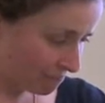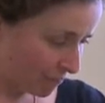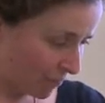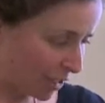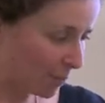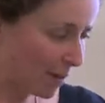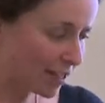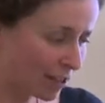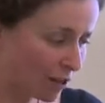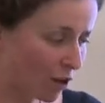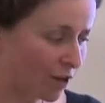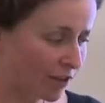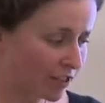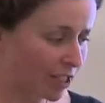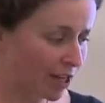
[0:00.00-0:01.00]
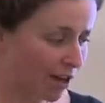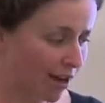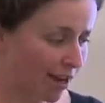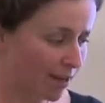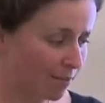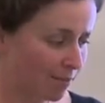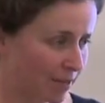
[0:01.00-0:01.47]
we spend a lot of
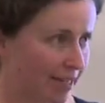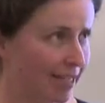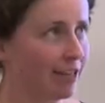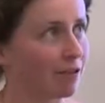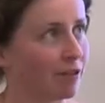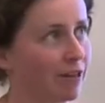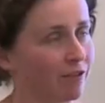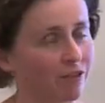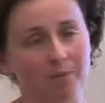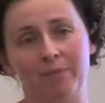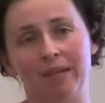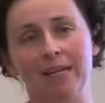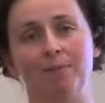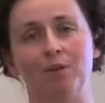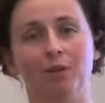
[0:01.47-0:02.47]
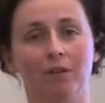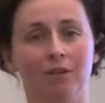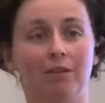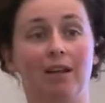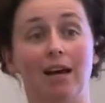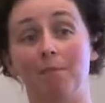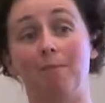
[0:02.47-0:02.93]
time hearing from people
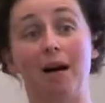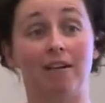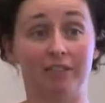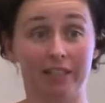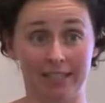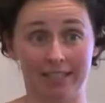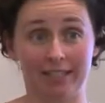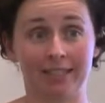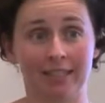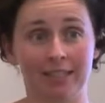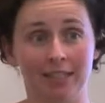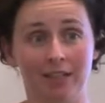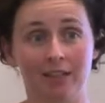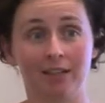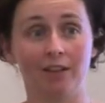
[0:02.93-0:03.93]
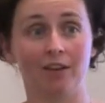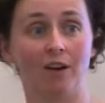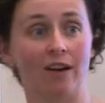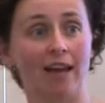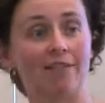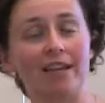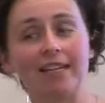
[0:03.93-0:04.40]
above us,
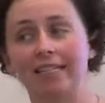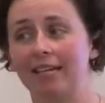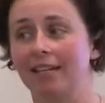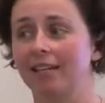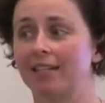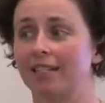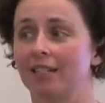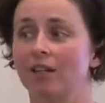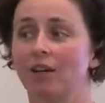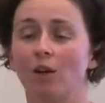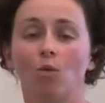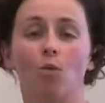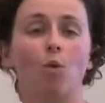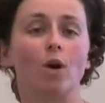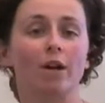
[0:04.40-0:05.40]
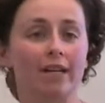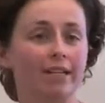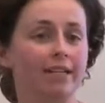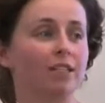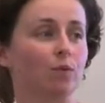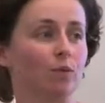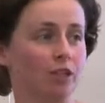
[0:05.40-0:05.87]
and they tell us what it
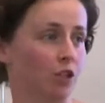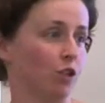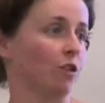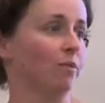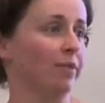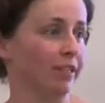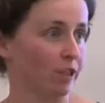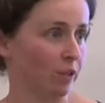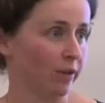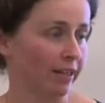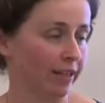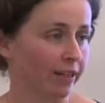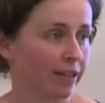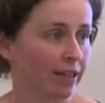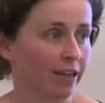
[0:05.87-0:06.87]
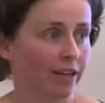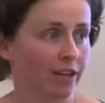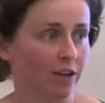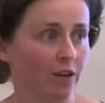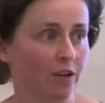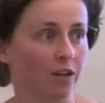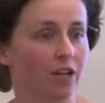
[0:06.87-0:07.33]
is we should be doing.
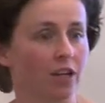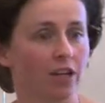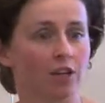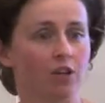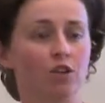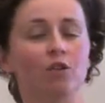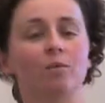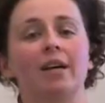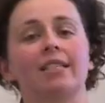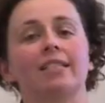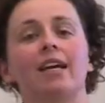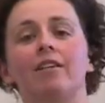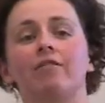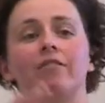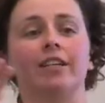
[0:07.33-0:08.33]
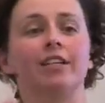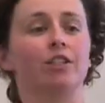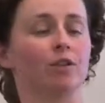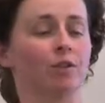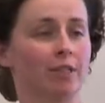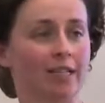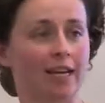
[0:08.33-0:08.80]
You must have
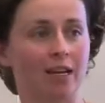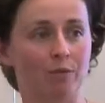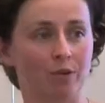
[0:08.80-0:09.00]
regional scale